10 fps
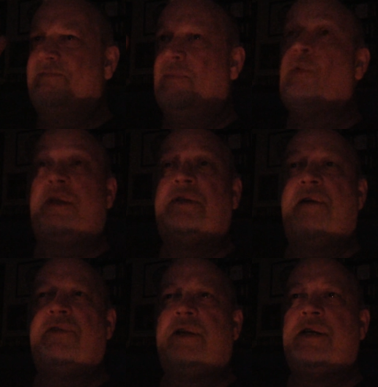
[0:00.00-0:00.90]
Well, it
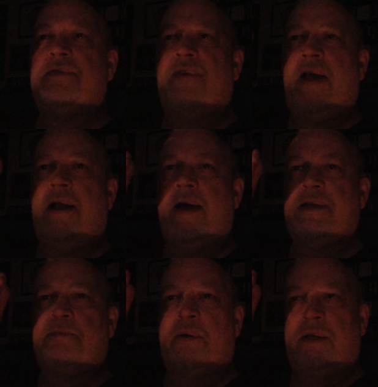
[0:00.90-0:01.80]
definitely is
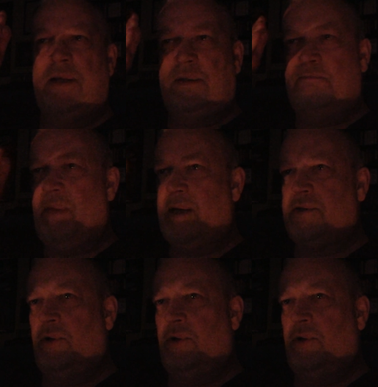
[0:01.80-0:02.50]
finalized, but it makes a